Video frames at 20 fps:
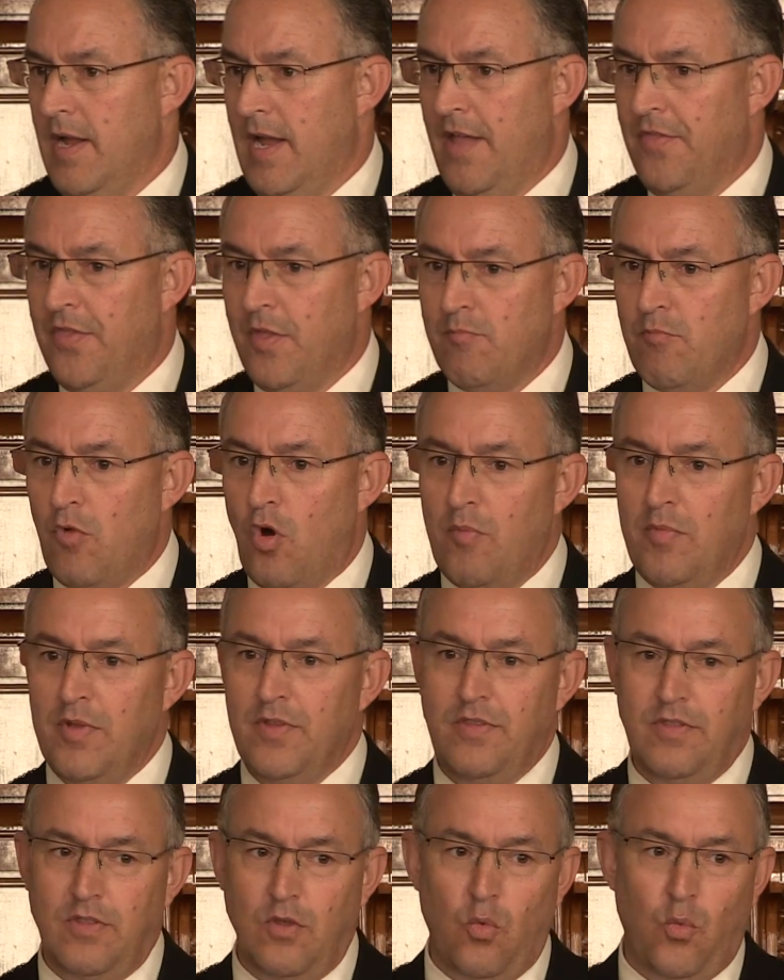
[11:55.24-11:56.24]
And the
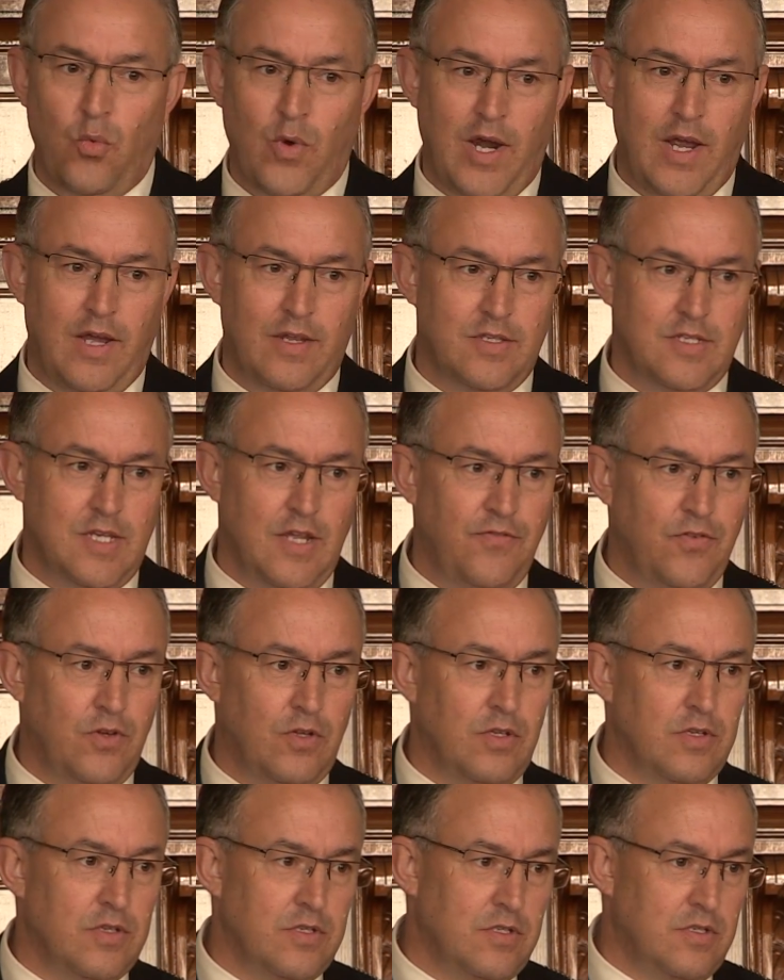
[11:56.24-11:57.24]
moment there were
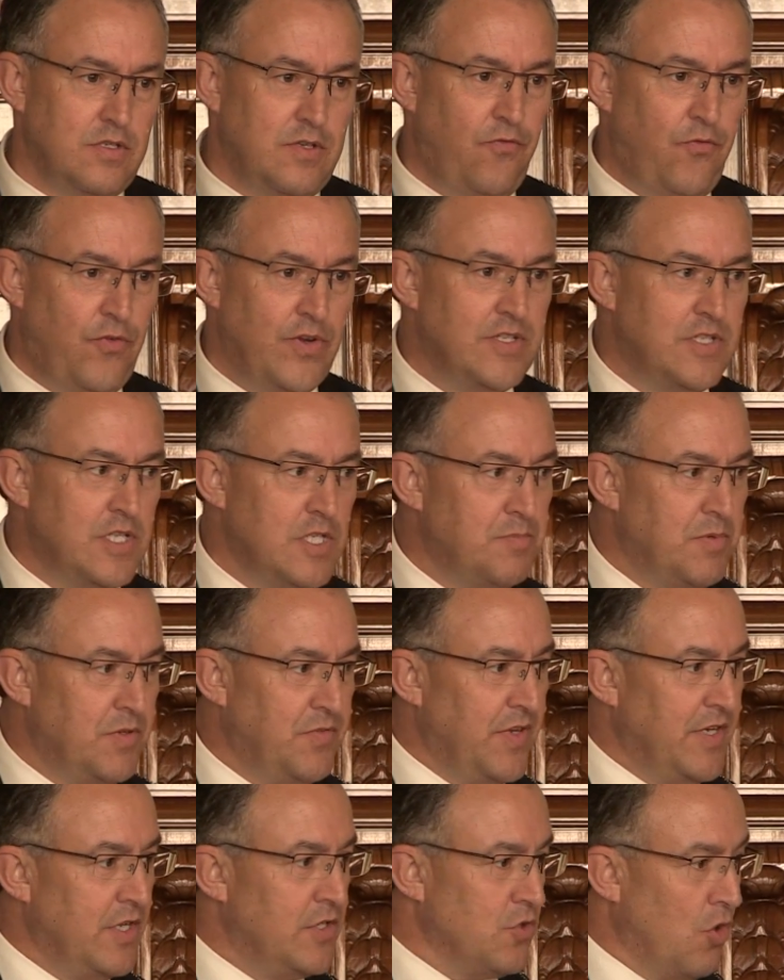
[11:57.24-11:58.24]
differences
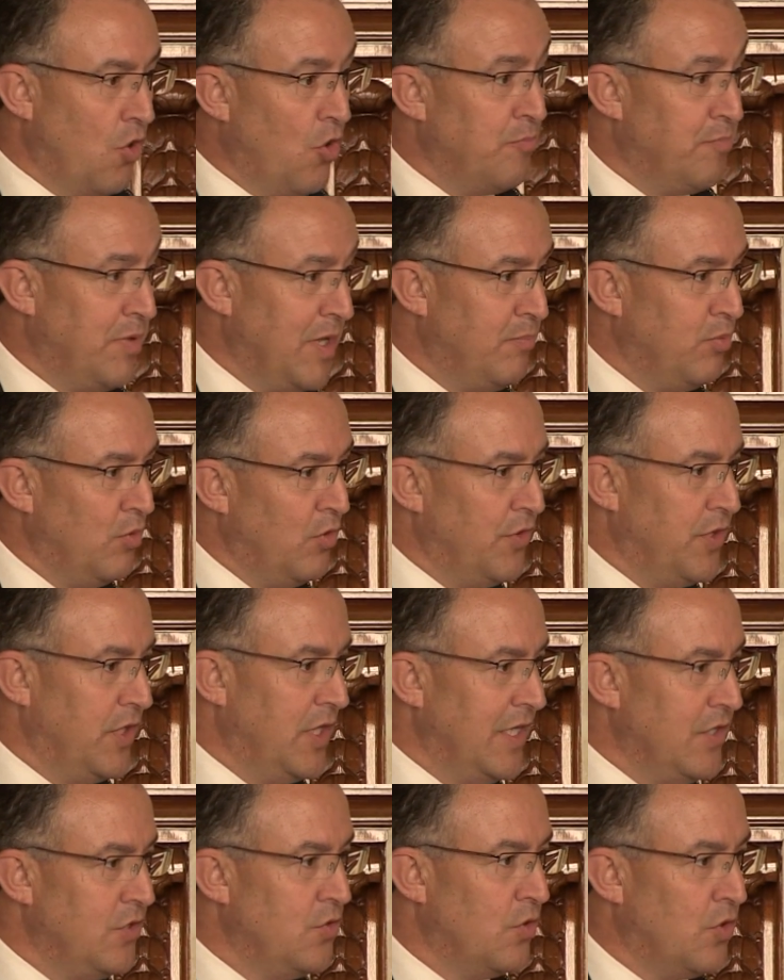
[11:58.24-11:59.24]
between his own people, the
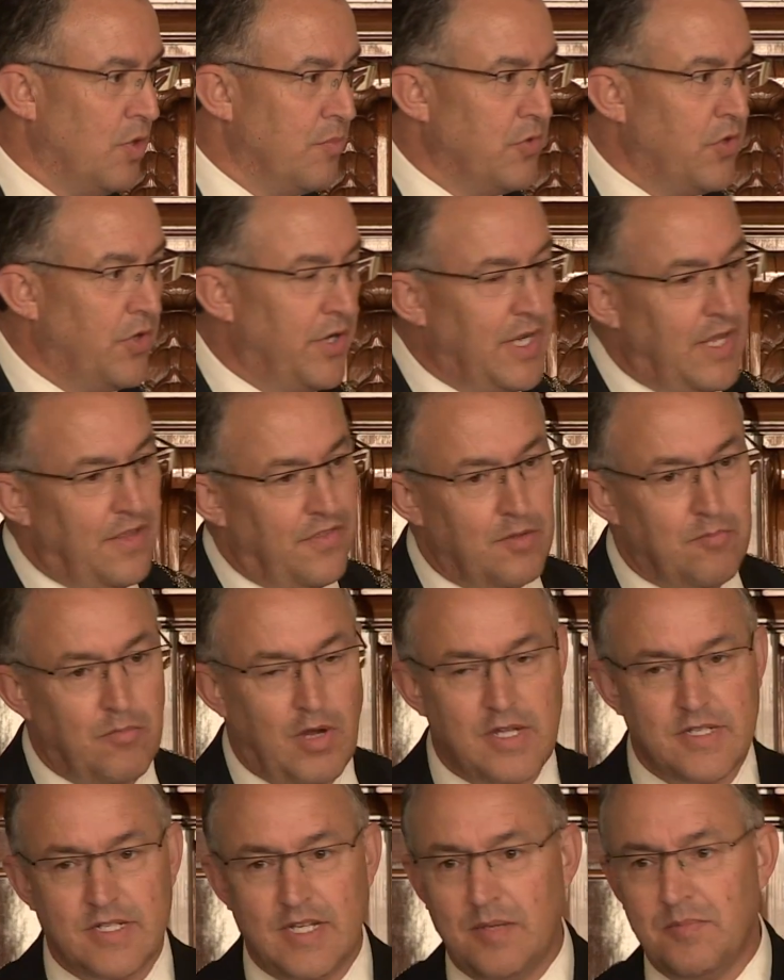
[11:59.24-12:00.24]
Hindu community and the
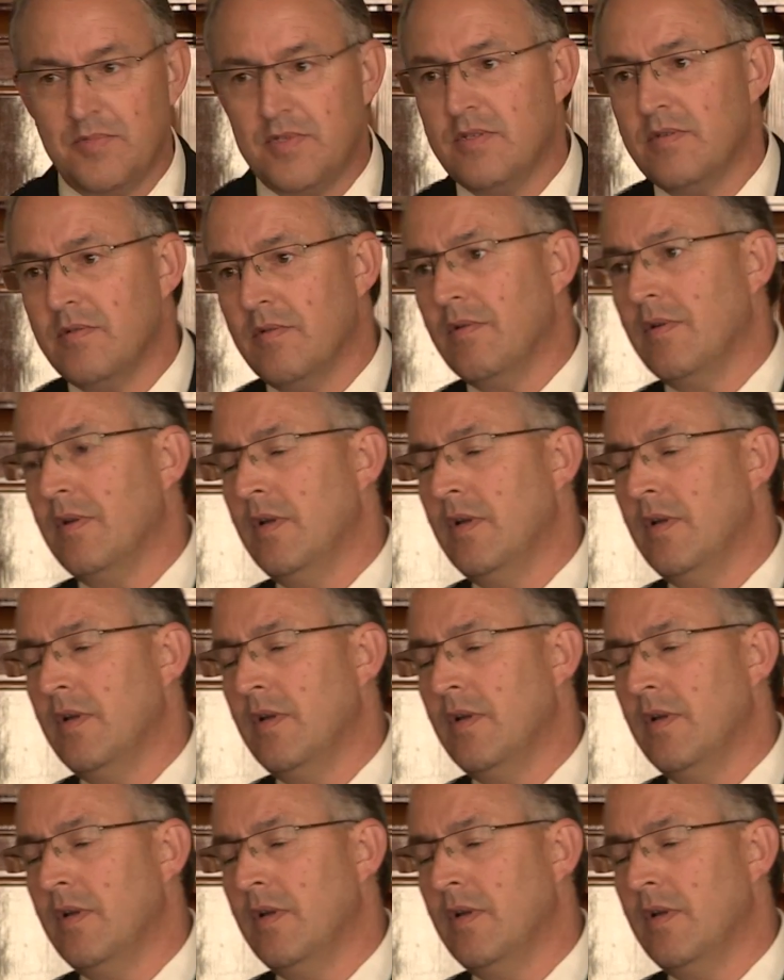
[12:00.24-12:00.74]
Muslims,